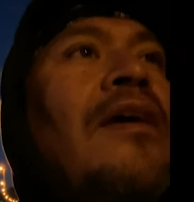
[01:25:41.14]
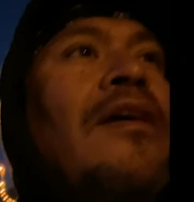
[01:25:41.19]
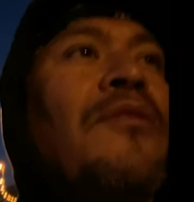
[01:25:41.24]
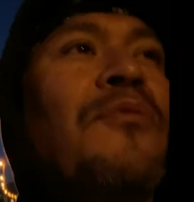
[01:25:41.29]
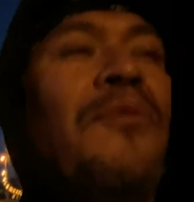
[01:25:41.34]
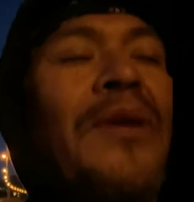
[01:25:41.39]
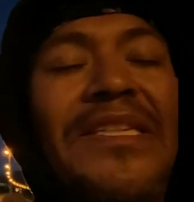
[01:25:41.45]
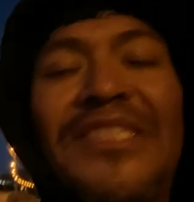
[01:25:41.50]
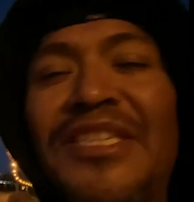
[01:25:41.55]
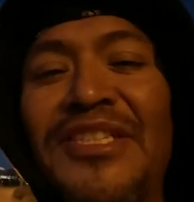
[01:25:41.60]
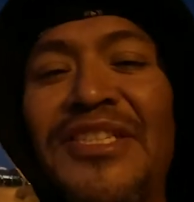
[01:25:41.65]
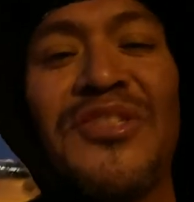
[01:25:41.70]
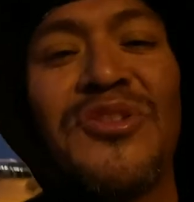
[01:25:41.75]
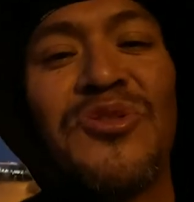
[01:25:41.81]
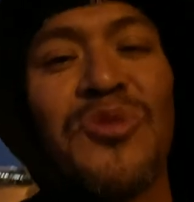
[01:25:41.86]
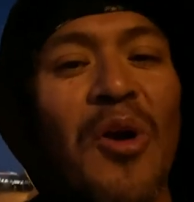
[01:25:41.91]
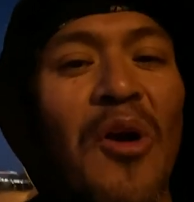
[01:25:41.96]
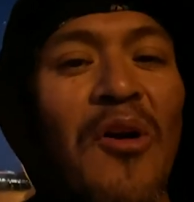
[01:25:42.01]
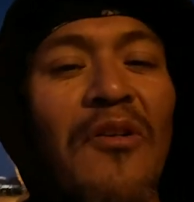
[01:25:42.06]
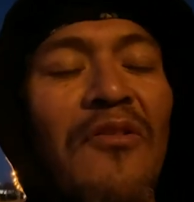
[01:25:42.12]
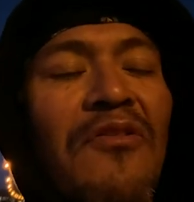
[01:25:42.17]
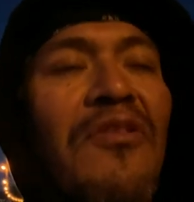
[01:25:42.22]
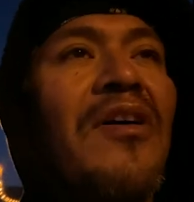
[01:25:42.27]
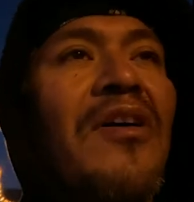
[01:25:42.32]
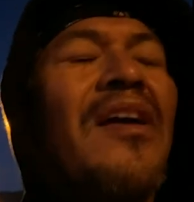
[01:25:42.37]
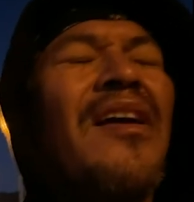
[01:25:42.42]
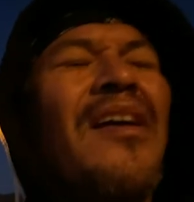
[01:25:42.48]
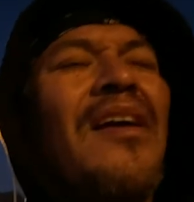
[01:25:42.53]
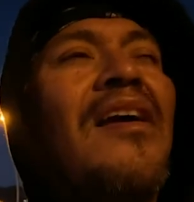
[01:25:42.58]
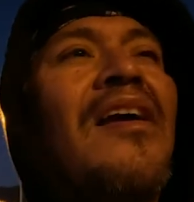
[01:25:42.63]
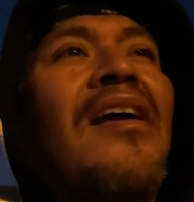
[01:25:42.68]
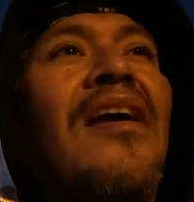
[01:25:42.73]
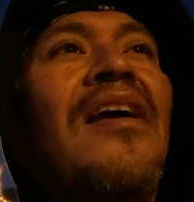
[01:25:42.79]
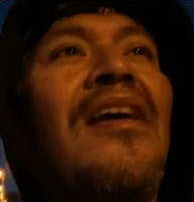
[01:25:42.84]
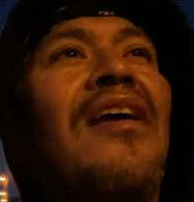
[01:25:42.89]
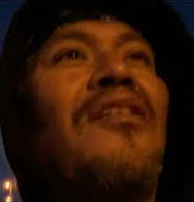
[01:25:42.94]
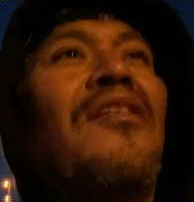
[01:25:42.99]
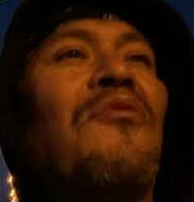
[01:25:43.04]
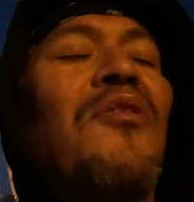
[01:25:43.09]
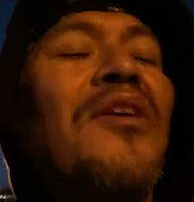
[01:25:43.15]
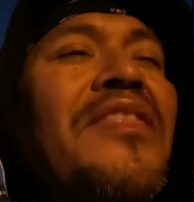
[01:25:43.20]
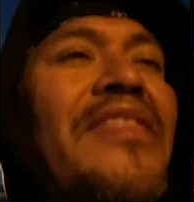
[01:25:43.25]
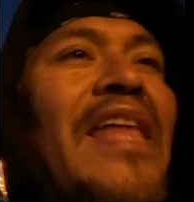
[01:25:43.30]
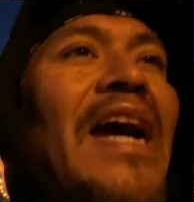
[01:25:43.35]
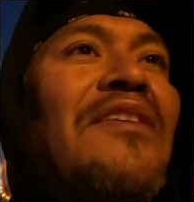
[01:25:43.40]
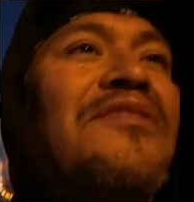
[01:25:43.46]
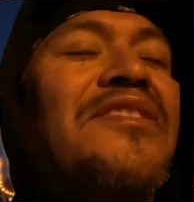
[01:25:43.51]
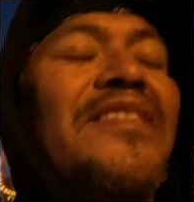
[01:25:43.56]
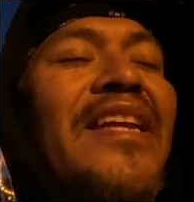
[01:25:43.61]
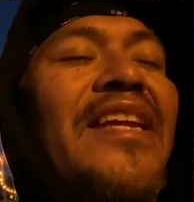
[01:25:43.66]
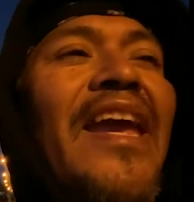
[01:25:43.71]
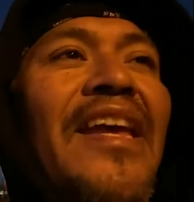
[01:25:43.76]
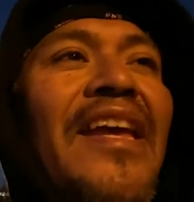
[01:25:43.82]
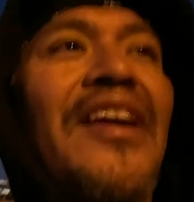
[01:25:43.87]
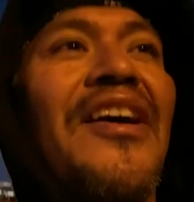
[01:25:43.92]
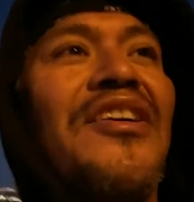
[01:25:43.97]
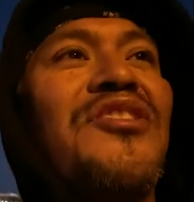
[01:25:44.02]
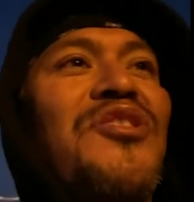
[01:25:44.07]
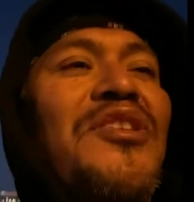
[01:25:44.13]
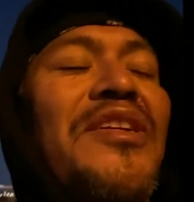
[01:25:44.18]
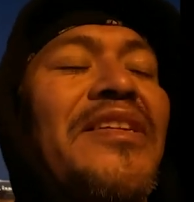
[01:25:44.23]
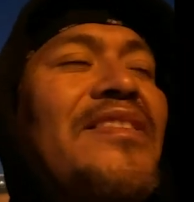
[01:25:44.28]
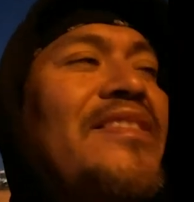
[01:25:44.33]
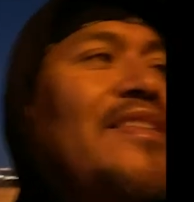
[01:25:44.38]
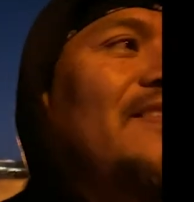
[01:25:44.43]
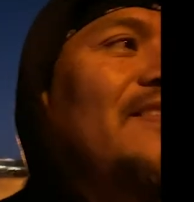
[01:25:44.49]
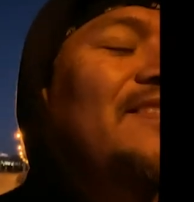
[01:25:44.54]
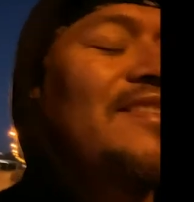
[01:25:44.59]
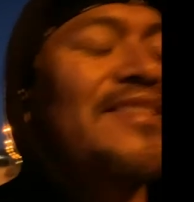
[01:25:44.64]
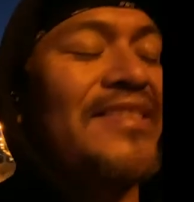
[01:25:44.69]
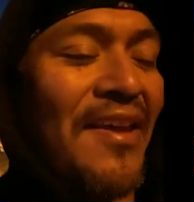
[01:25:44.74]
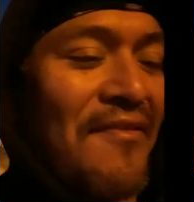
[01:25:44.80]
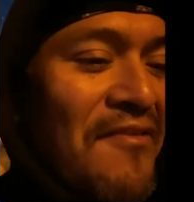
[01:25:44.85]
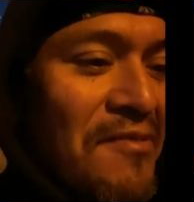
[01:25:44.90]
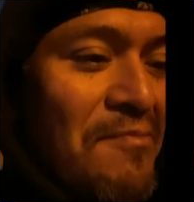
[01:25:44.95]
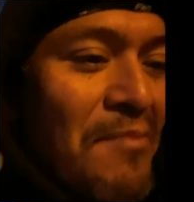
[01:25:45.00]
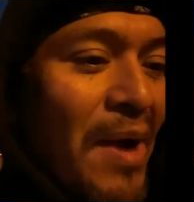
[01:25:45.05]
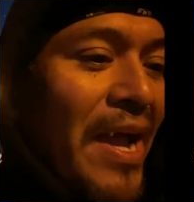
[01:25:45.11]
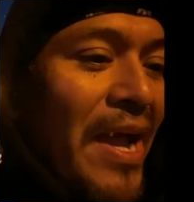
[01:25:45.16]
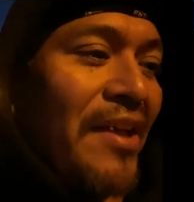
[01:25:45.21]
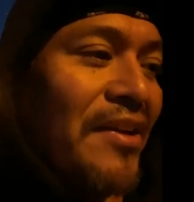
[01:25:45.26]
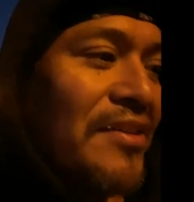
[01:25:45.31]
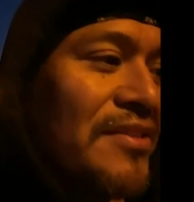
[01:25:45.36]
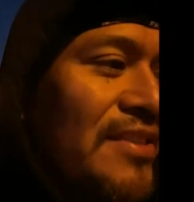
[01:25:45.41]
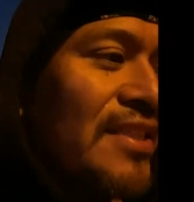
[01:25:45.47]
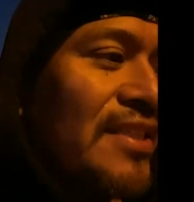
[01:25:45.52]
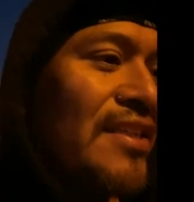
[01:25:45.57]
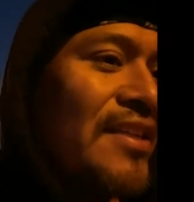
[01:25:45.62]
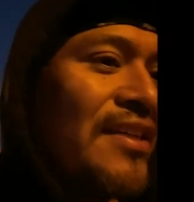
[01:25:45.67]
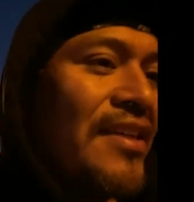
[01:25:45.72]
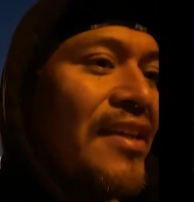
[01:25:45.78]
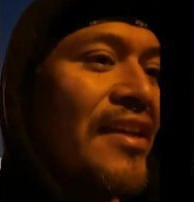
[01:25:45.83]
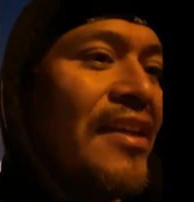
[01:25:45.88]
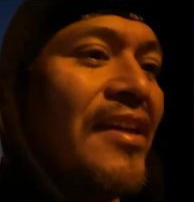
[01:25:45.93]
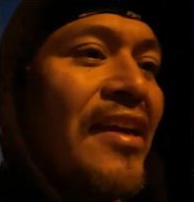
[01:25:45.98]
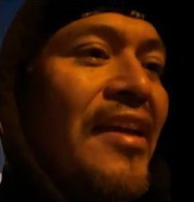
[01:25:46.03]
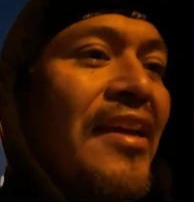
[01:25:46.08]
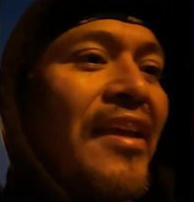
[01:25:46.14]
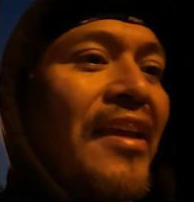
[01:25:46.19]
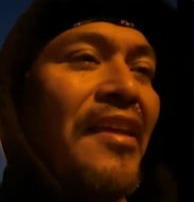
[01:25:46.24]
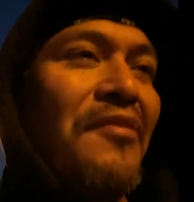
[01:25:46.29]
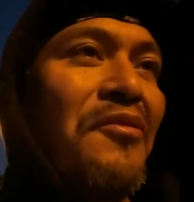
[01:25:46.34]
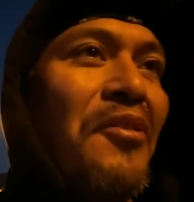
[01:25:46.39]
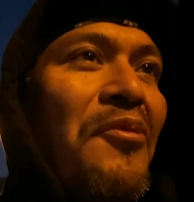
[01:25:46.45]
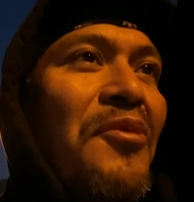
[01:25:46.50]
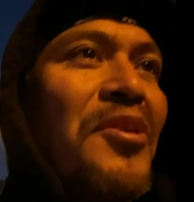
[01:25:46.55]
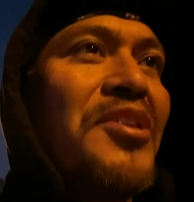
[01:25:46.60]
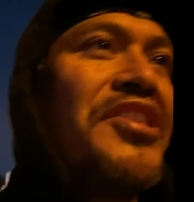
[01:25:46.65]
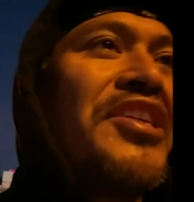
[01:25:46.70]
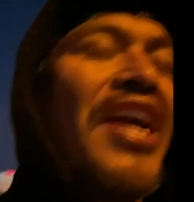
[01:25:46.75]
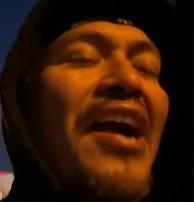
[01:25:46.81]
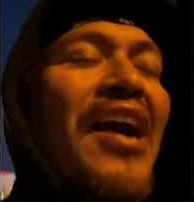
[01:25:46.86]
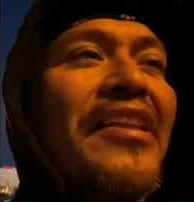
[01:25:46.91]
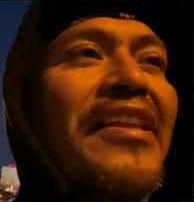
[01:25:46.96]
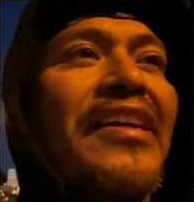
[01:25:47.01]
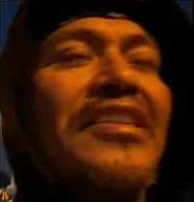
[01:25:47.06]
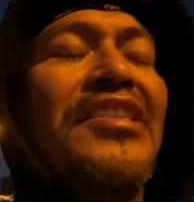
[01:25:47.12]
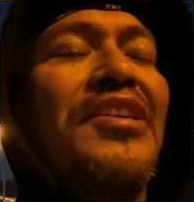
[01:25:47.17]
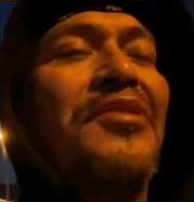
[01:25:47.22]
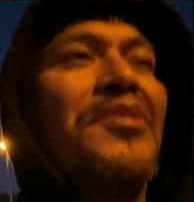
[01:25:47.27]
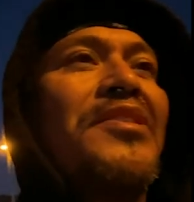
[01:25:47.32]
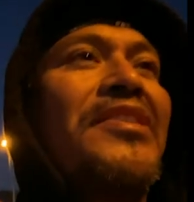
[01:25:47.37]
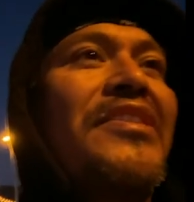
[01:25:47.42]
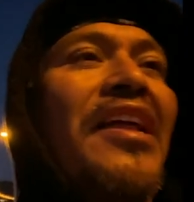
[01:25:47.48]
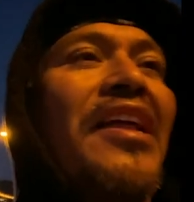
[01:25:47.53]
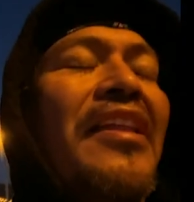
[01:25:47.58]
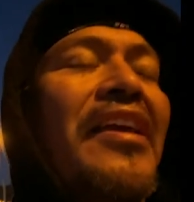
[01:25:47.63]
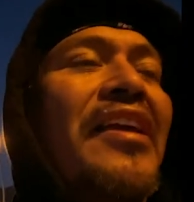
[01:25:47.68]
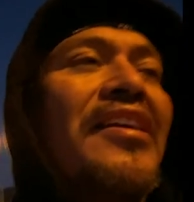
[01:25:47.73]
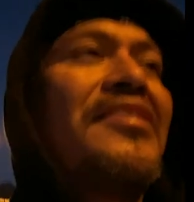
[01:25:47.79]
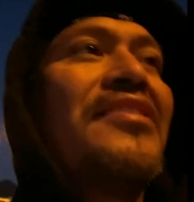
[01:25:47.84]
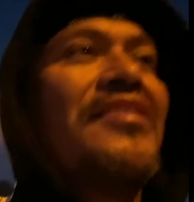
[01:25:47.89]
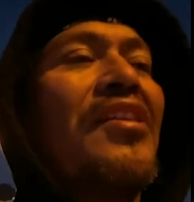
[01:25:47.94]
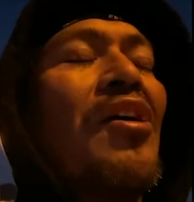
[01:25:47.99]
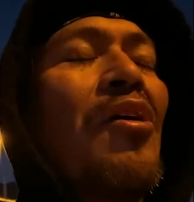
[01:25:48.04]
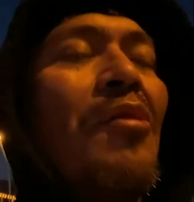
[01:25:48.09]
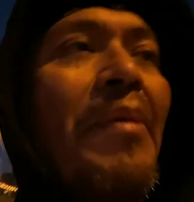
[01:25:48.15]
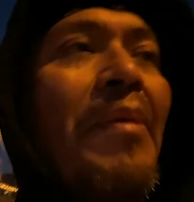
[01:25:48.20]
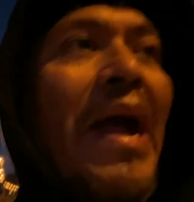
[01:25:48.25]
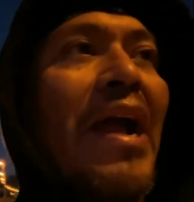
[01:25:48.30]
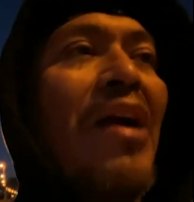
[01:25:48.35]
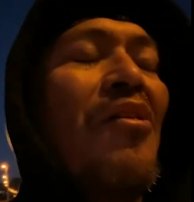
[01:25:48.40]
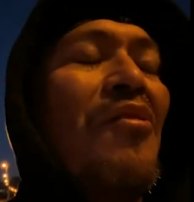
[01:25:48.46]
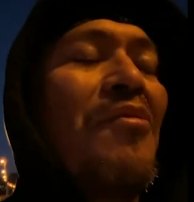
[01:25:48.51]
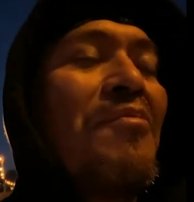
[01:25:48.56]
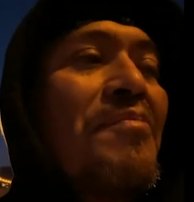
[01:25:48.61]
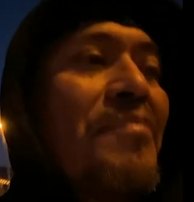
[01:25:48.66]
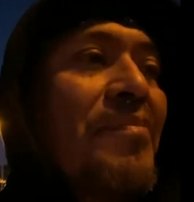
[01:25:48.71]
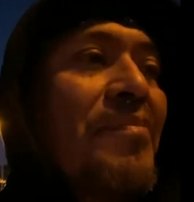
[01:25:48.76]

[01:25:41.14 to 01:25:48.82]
We just drove 1,867 miles, and we were shocked that she was telling us to go back home.